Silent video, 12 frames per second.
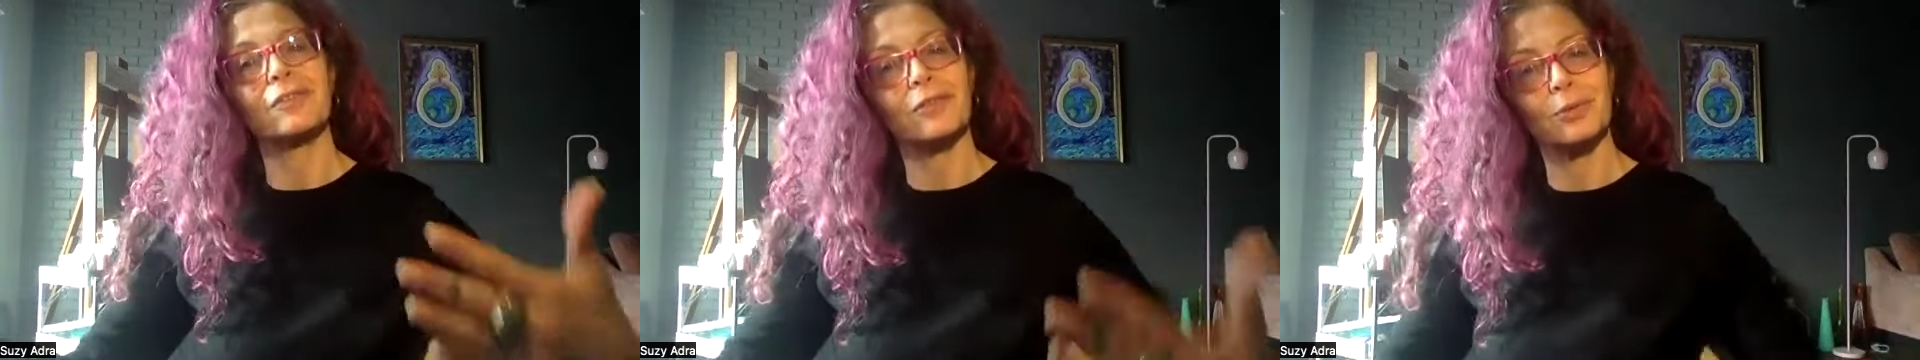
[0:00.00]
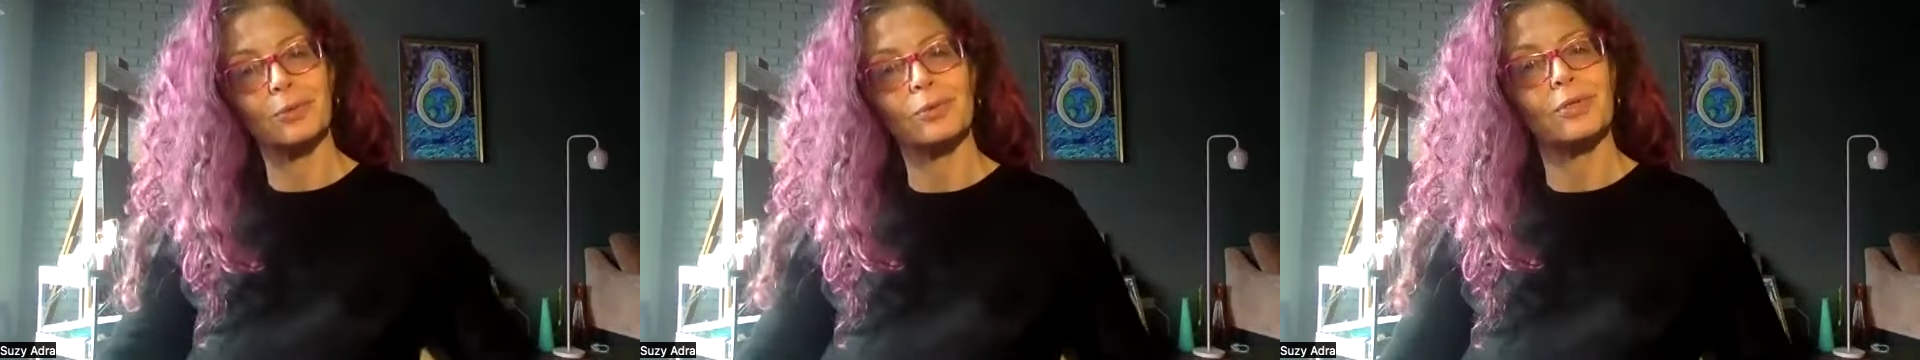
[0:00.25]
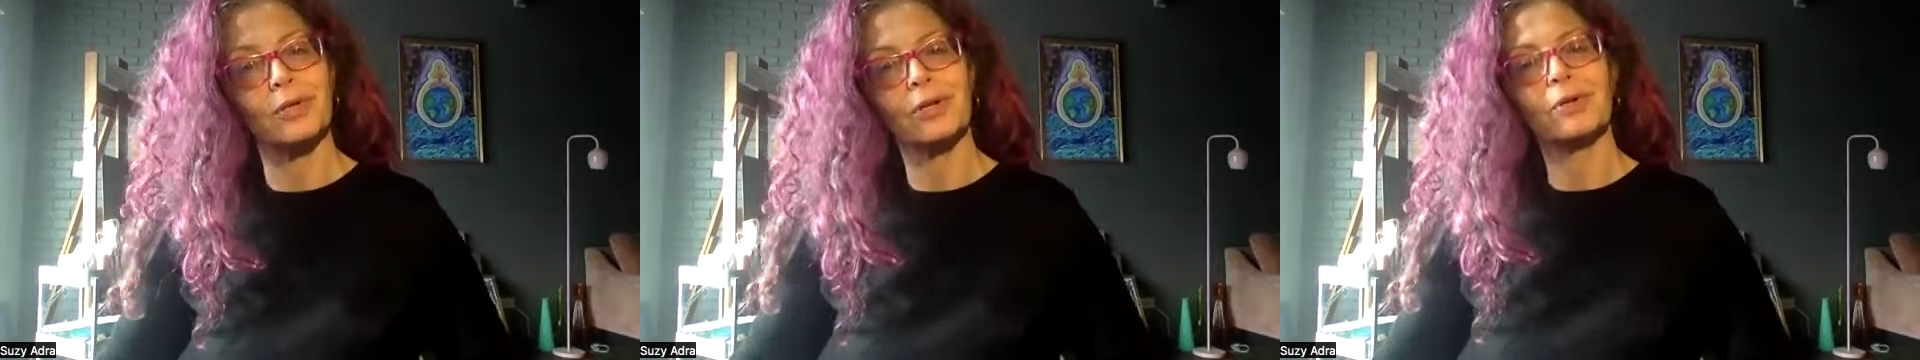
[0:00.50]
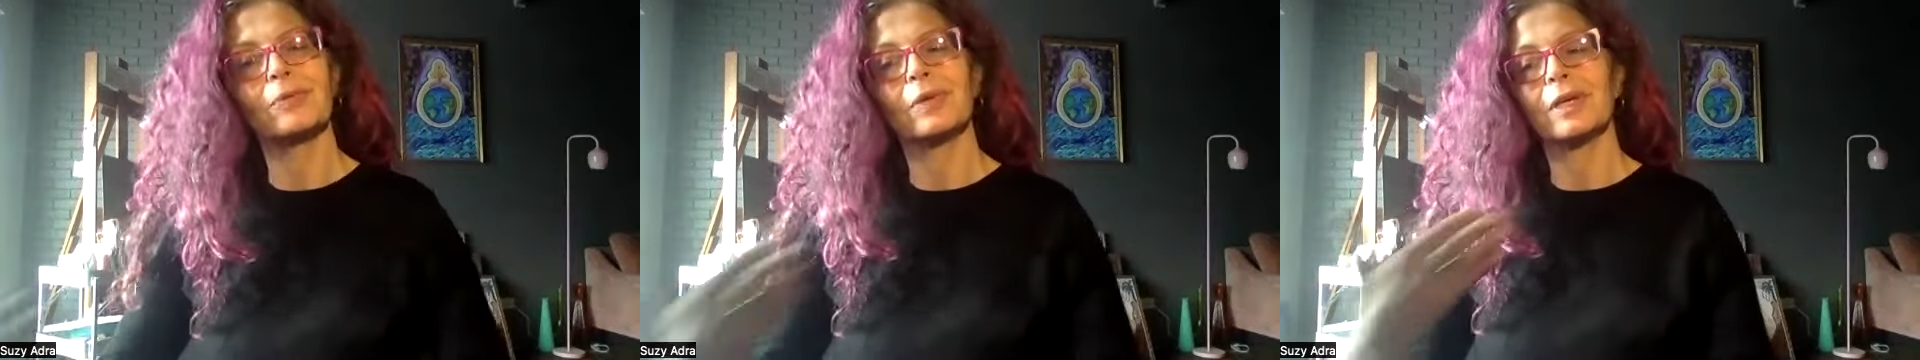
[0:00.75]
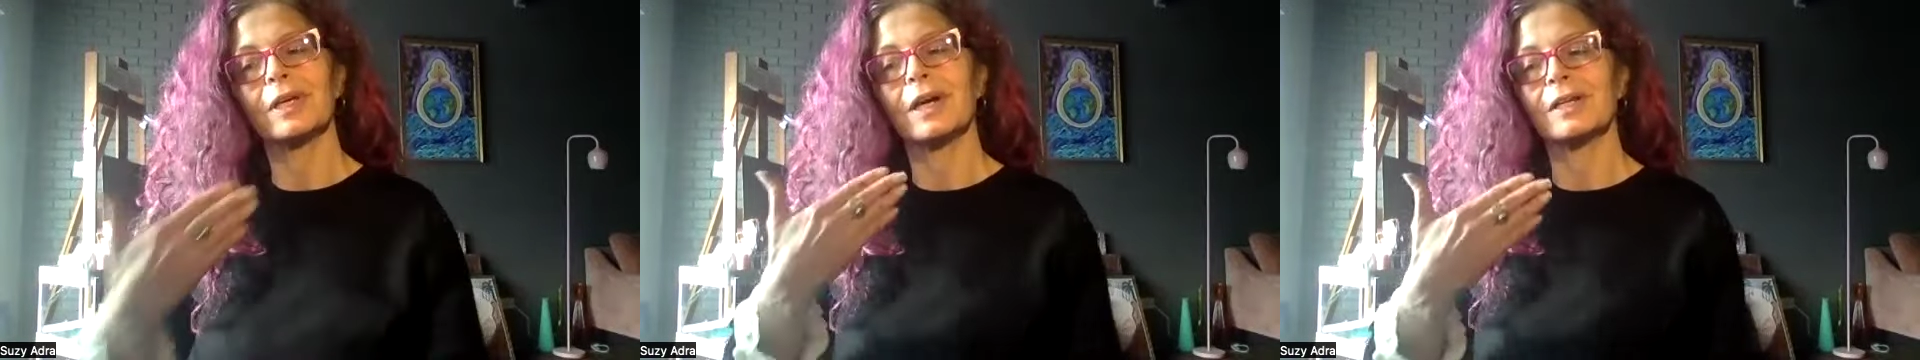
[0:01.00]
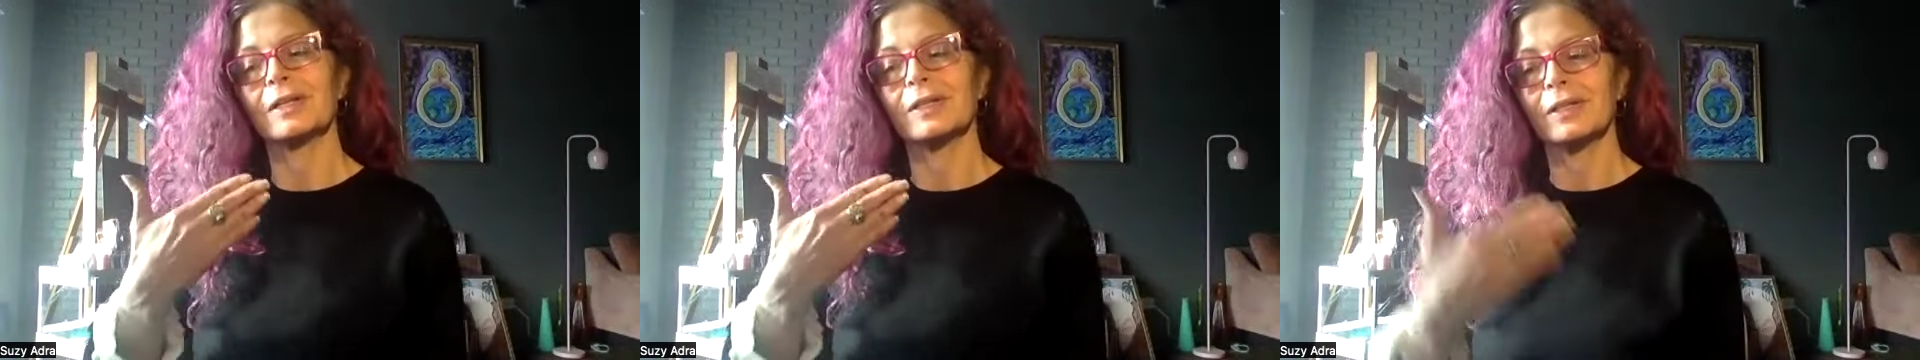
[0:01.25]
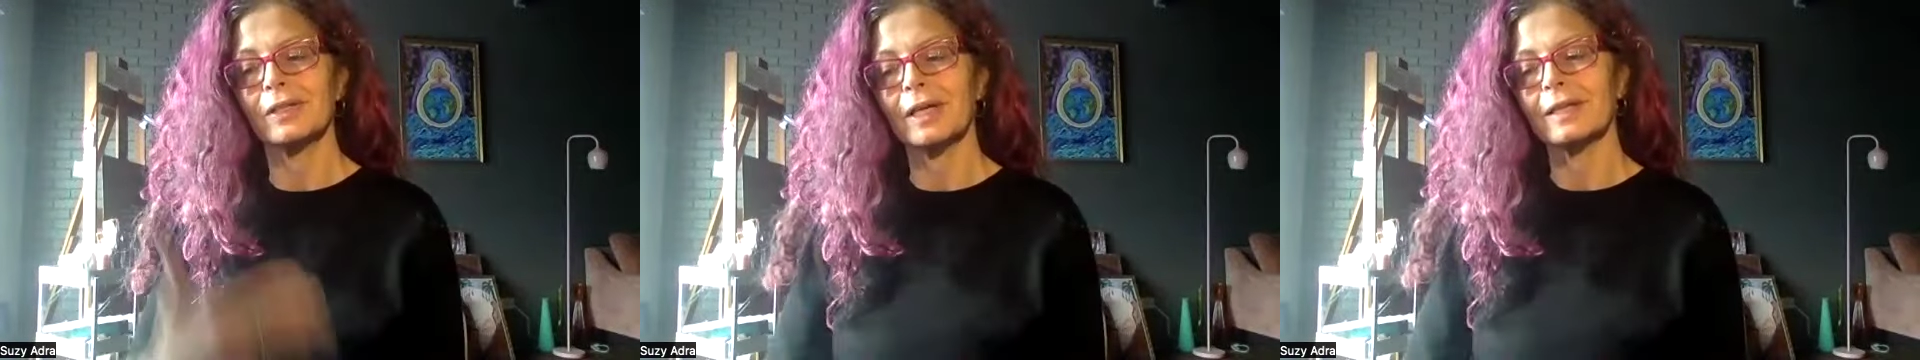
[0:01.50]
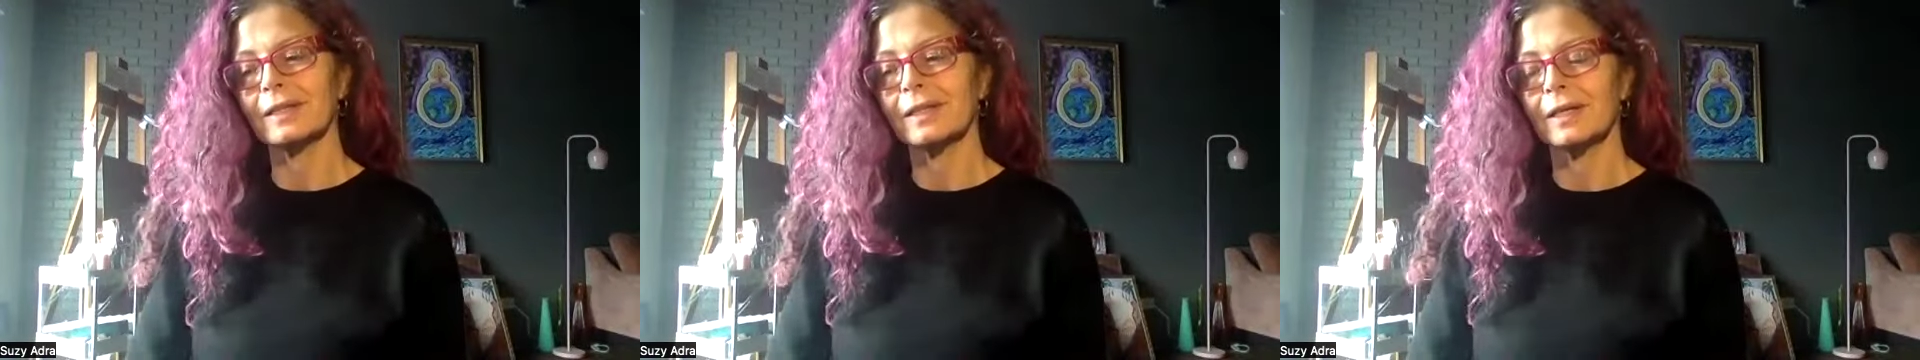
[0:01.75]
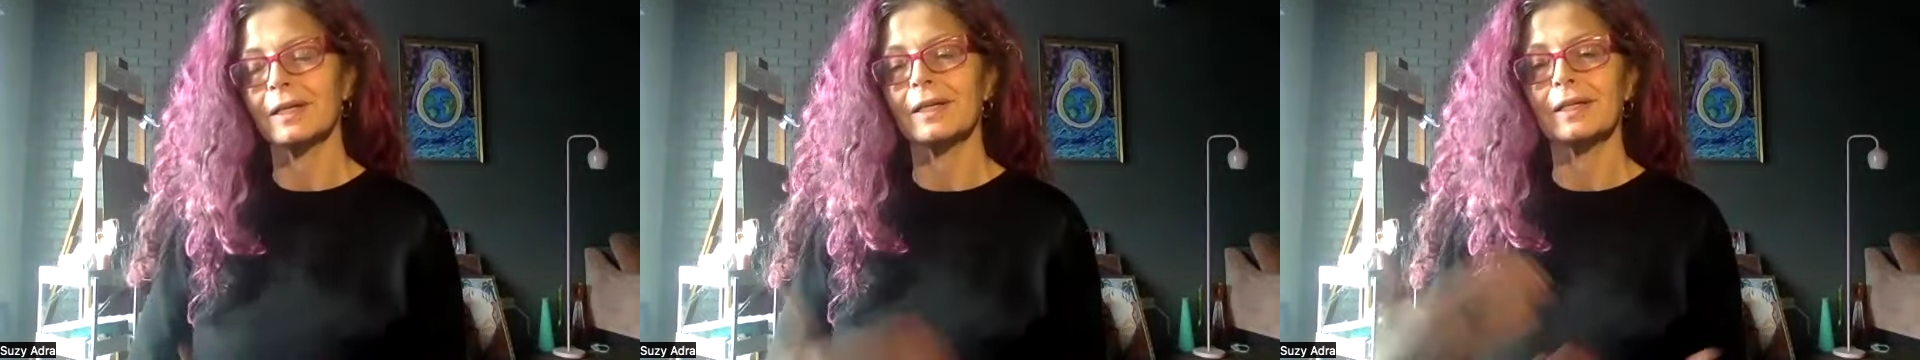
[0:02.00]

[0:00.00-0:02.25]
future, we got to look at the